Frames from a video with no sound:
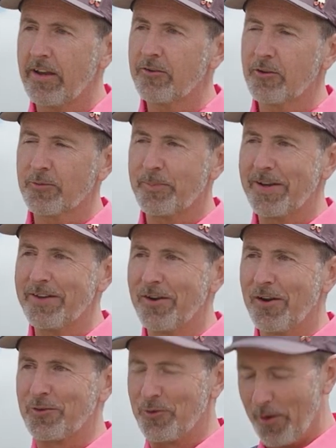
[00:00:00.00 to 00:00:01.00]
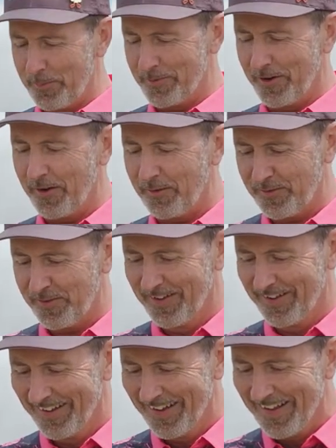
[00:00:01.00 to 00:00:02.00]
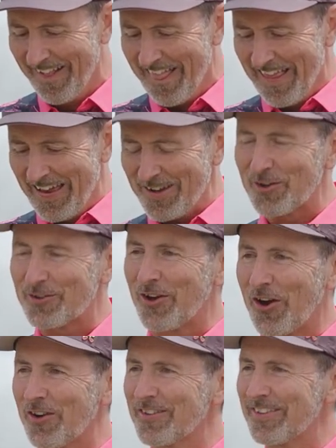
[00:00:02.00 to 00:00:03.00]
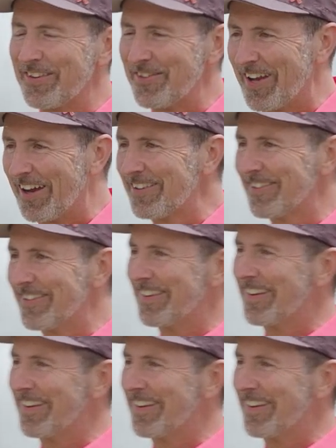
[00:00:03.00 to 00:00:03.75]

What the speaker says: has your speed not dropped off, your total deviation